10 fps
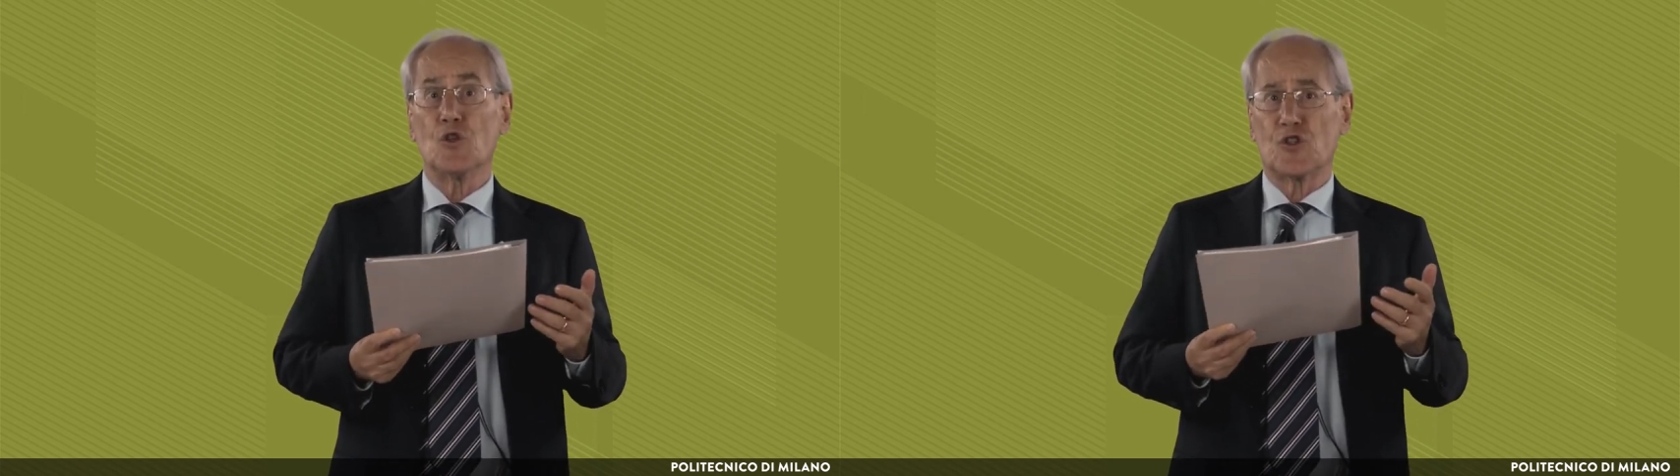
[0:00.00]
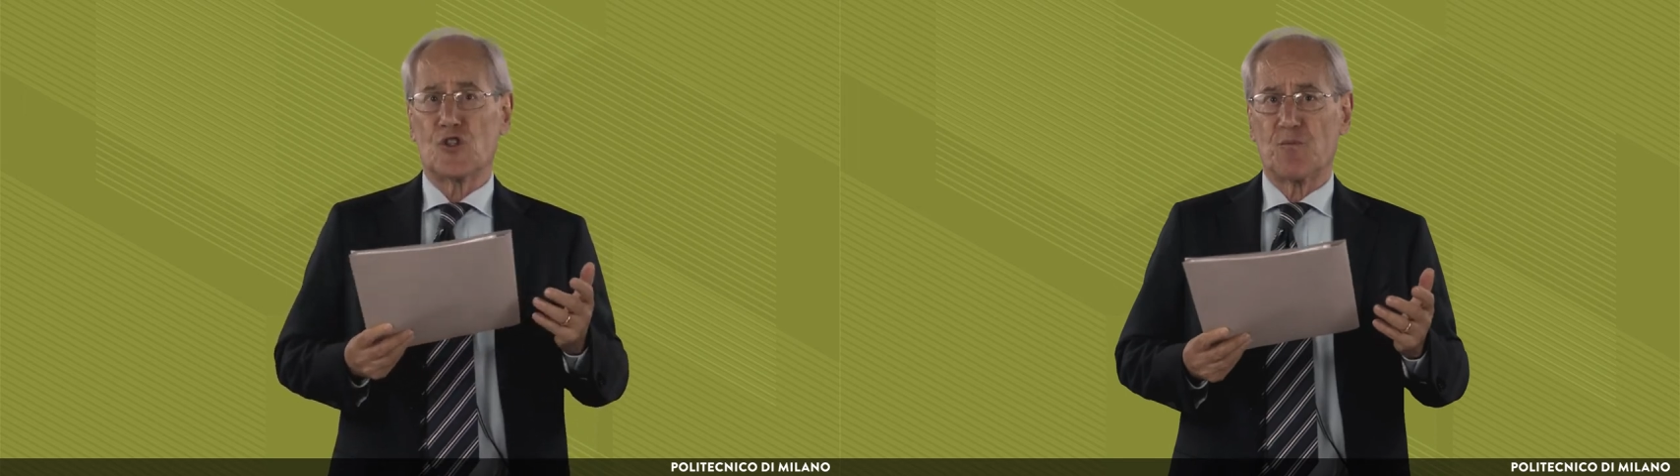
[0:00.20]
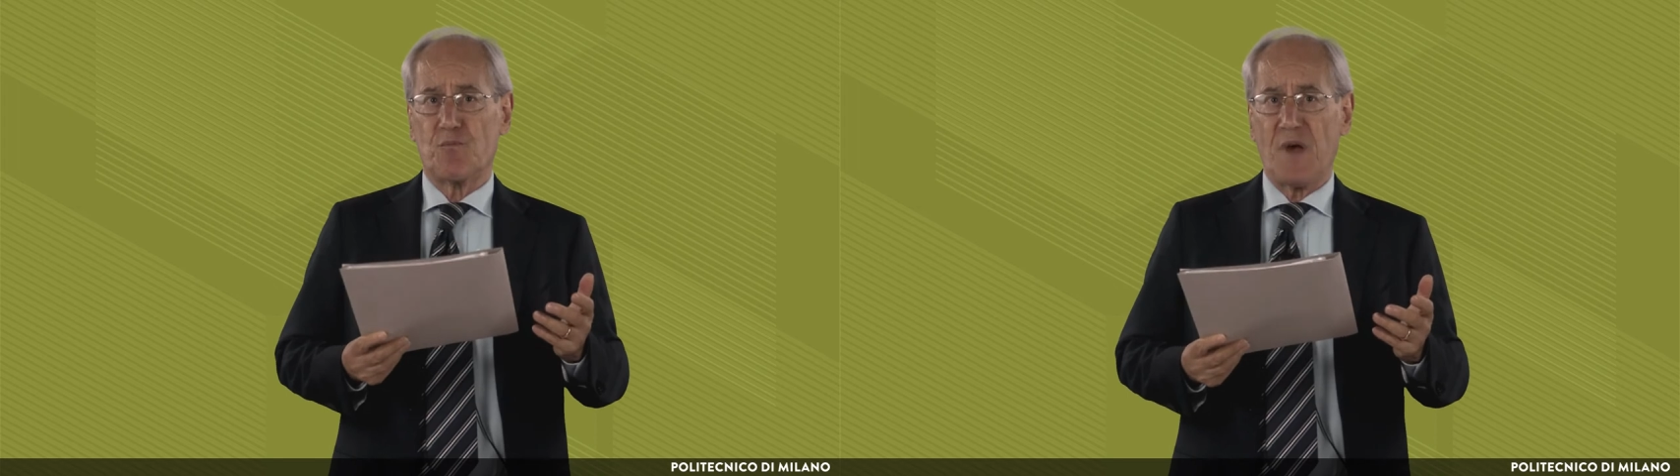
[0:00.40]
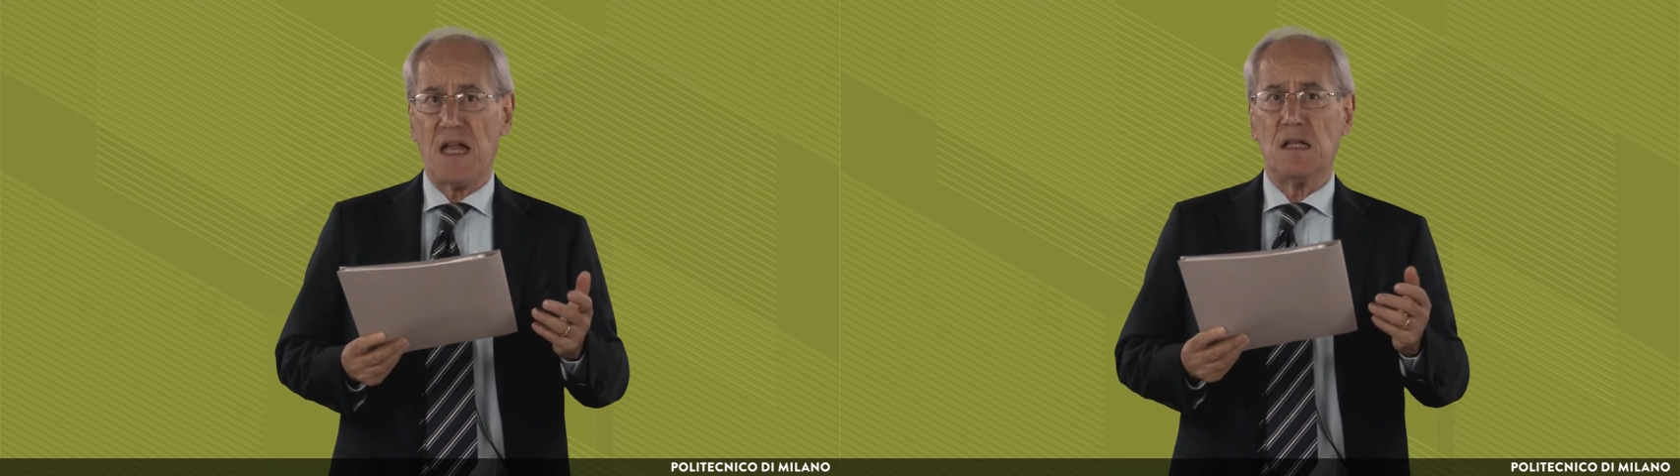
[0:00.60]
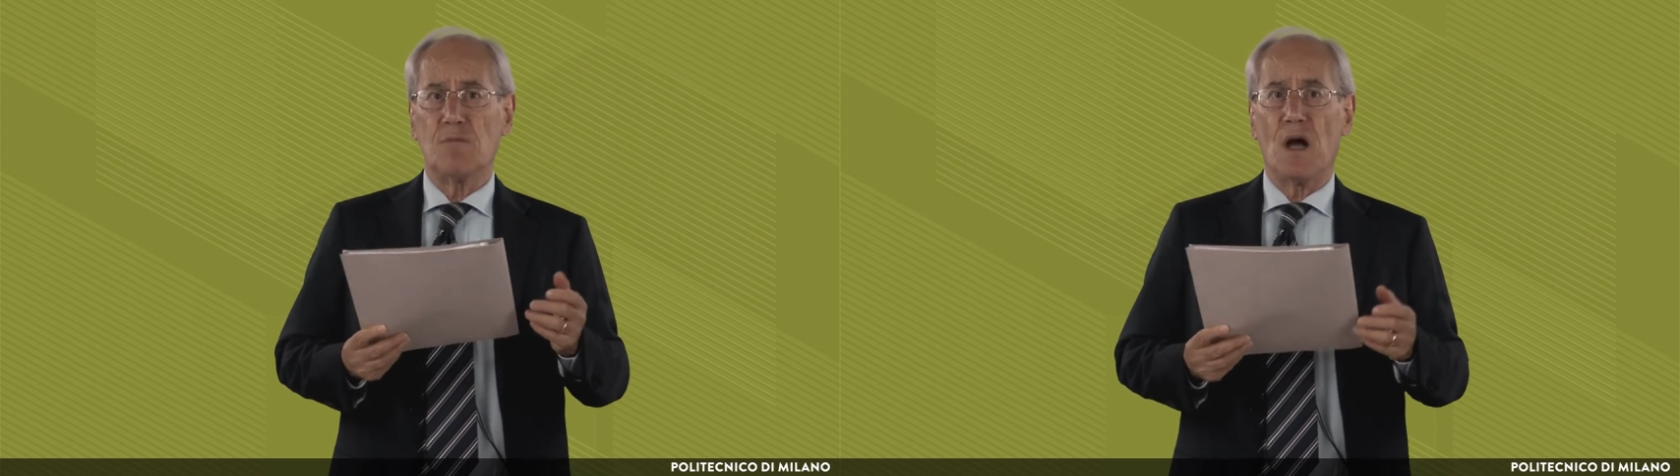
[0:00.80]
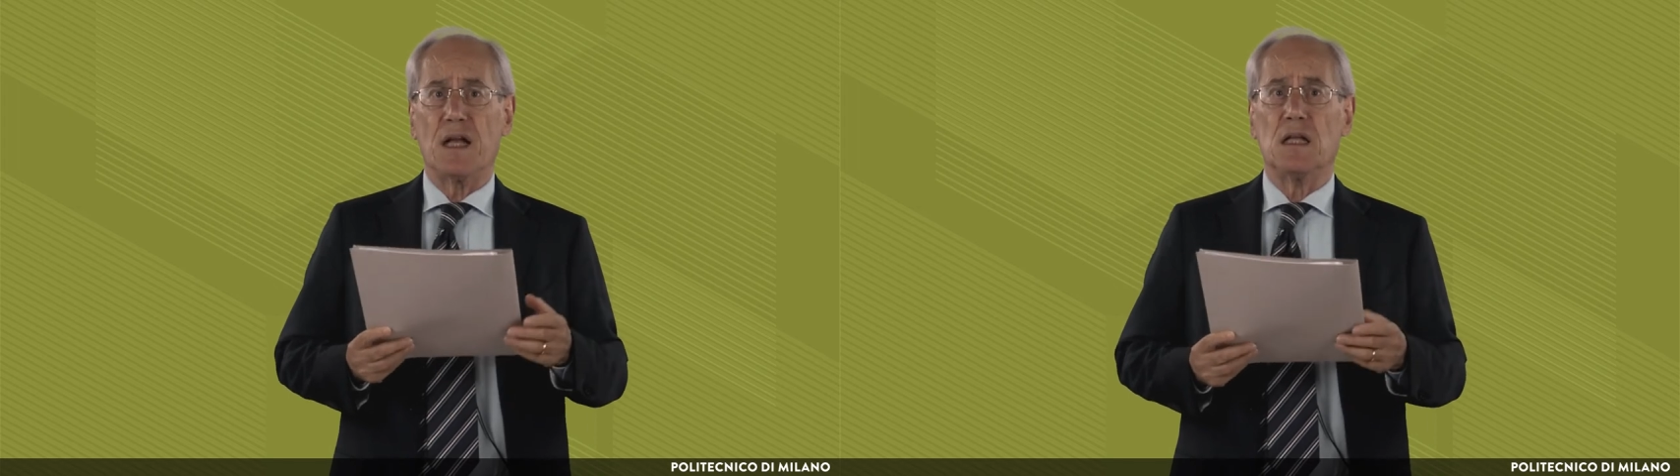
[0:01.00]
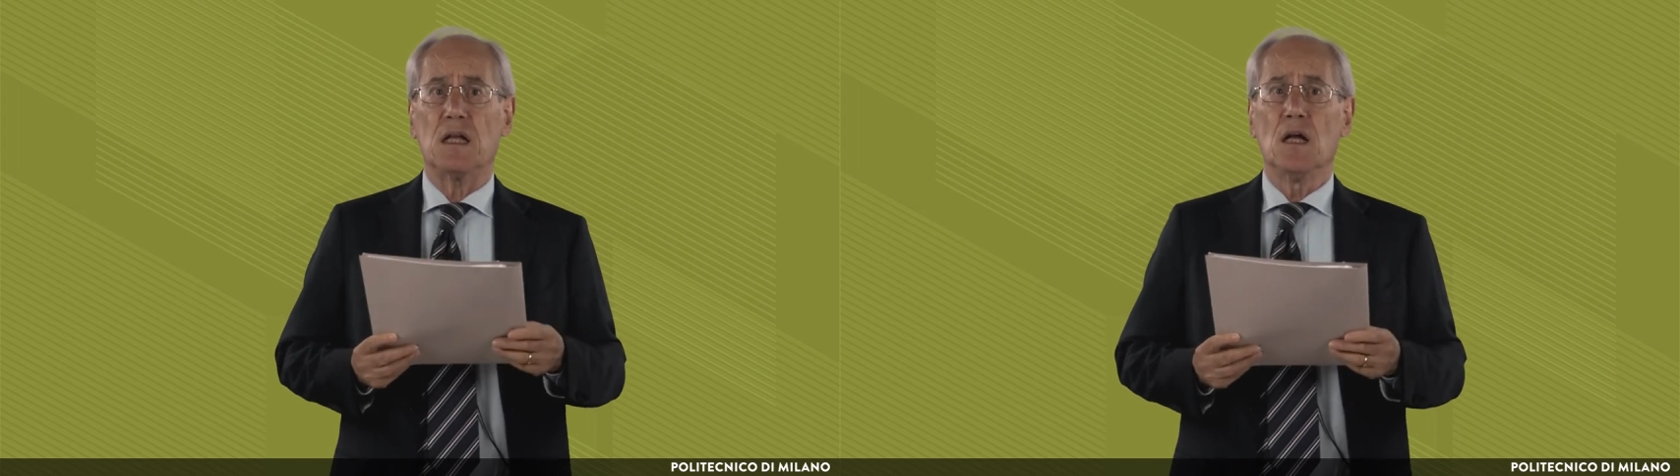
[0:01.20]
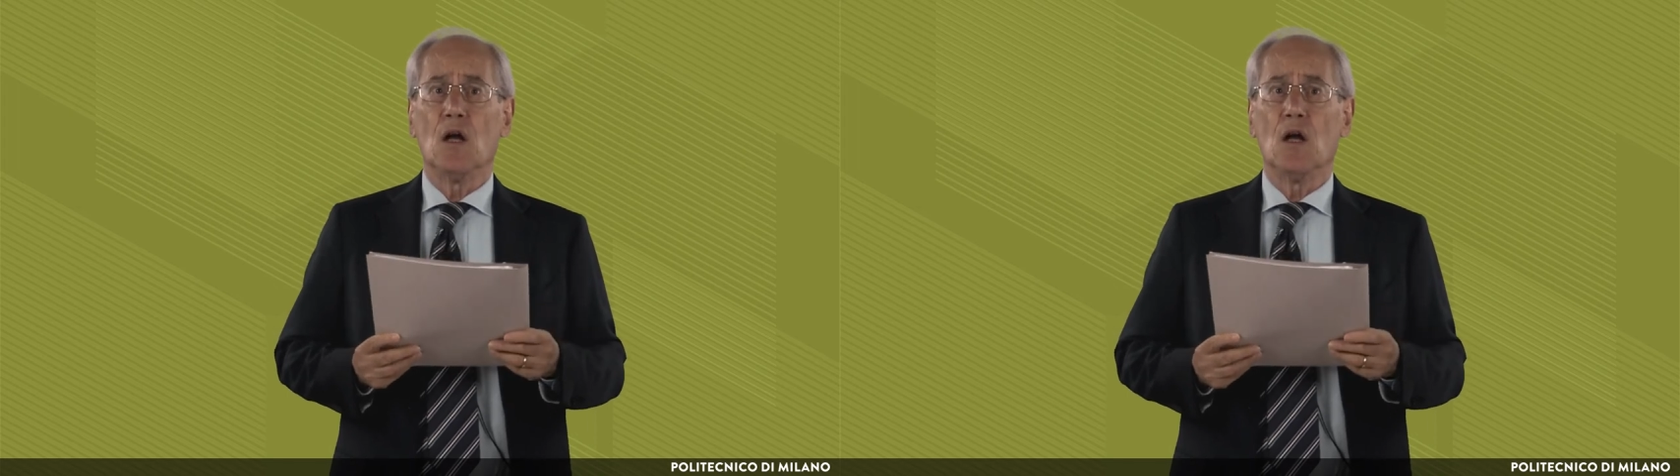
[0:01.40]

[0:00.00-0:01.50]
spend money